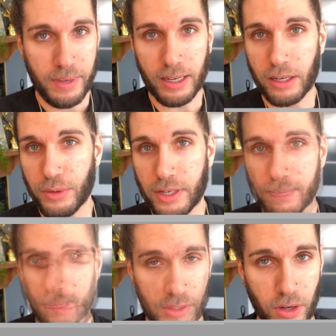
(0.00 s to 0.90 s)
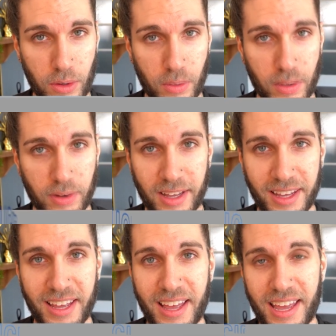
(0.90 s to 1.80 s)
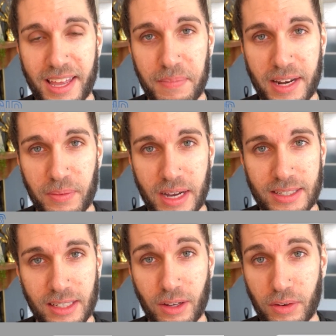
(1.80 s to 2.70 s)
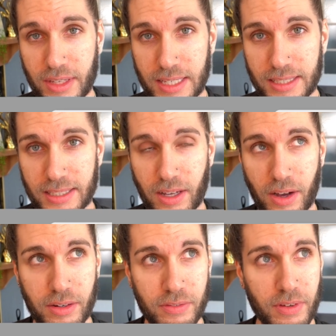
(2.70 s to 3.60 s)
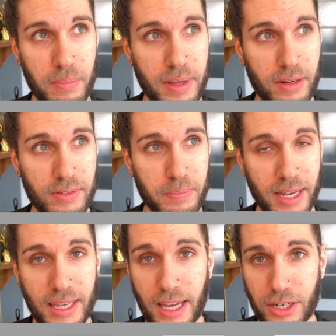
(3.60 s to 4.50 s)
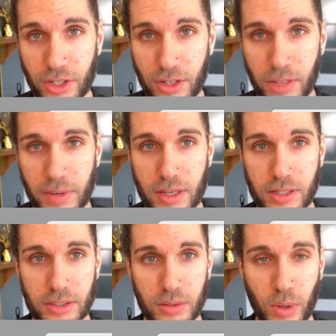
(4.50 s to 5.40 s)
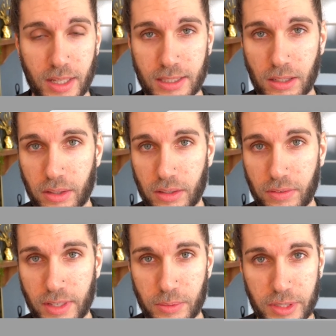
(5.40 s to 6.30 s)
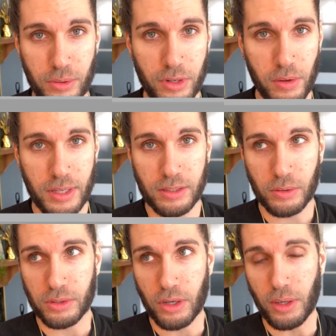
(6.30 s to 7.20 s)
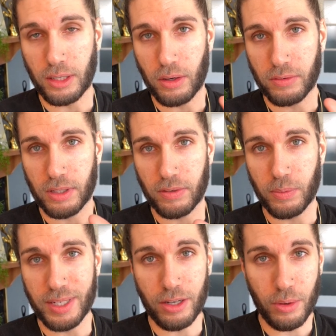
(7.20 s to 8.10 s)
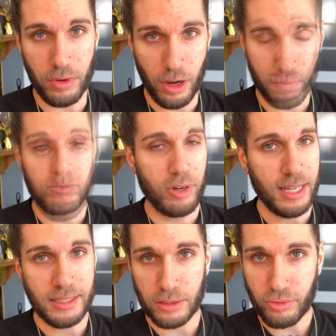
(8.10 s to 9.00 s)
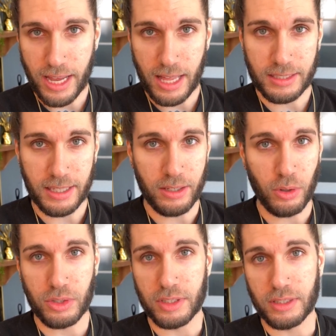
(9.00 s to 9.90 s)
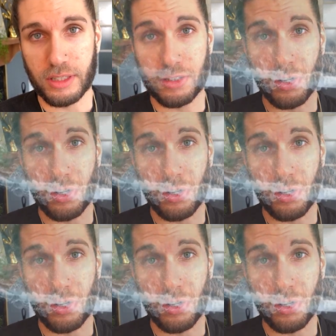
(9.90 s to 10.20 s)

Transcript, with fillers: me included. So in many ways a lot of this is kind of a bit of speculation, because while there's a lot of things we do know, there's also a lot of stuff we don't know relating to reality, consciousness,